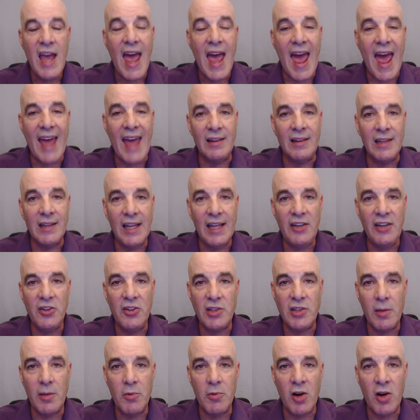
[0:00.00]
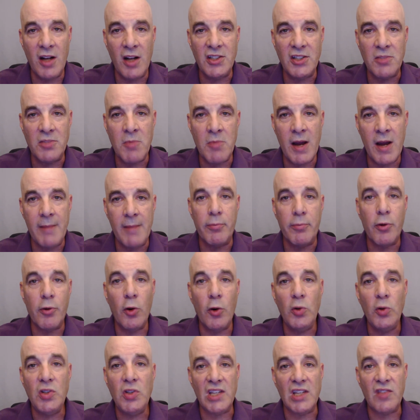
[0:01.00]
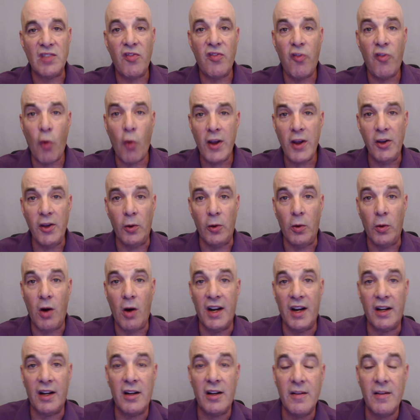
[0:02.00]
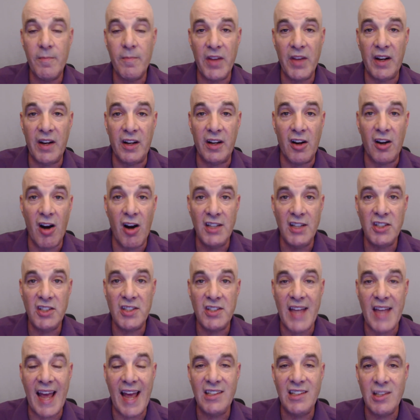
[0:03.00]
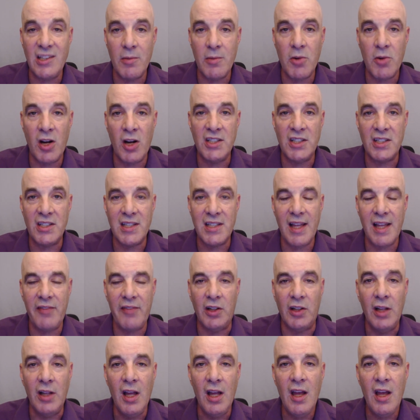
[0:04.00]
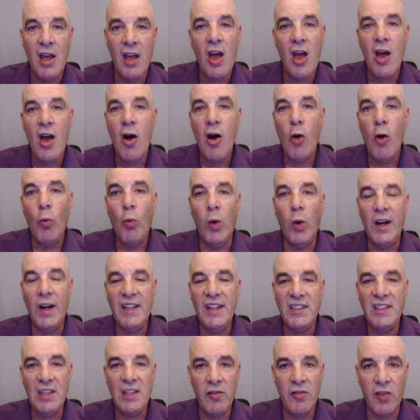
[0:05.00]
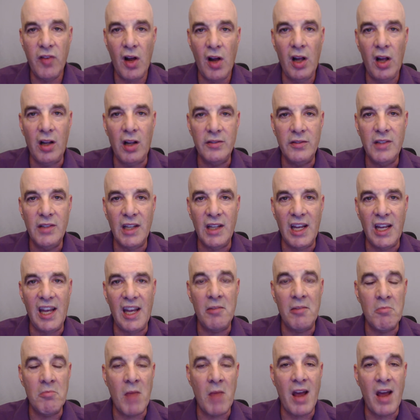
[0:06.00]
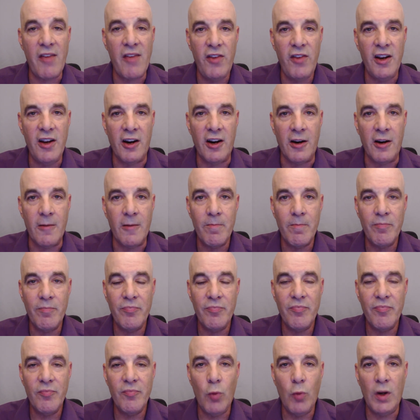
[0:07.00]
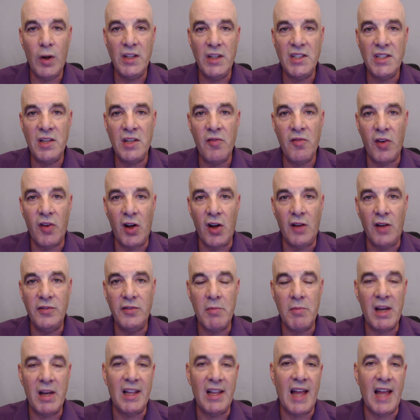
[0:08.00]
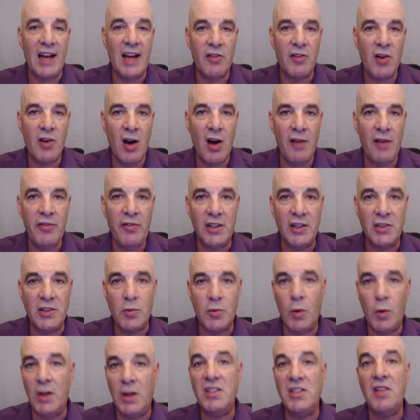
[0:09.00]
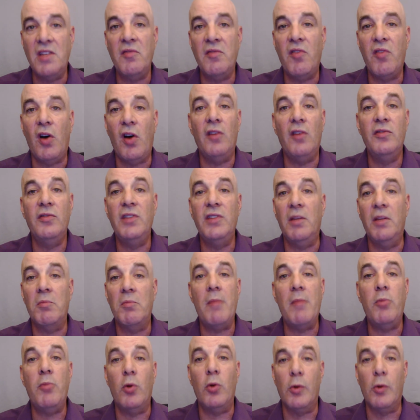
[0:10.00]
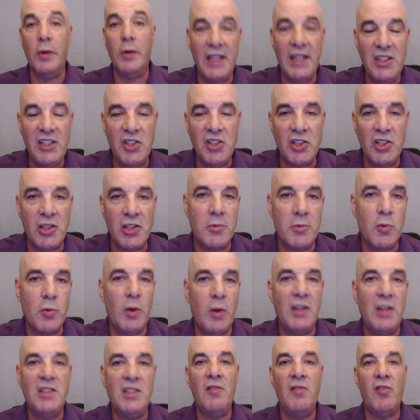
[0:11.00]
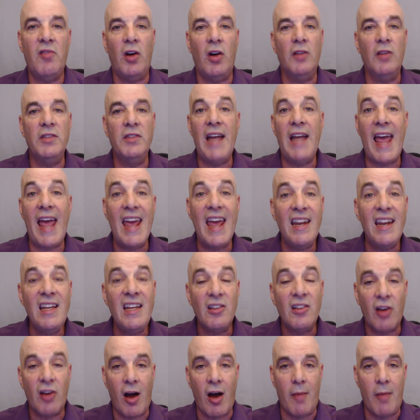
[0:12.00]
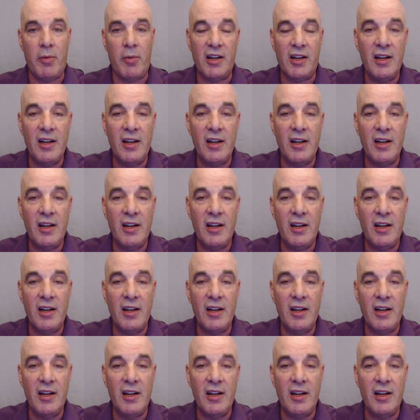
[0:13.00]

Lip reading: and let your subconscious mind process for you on a conscious and subconscious level what is involved in my fear, what what is involved in my lack of confidence, what is involved in my poor relationships, what is involved in any topic.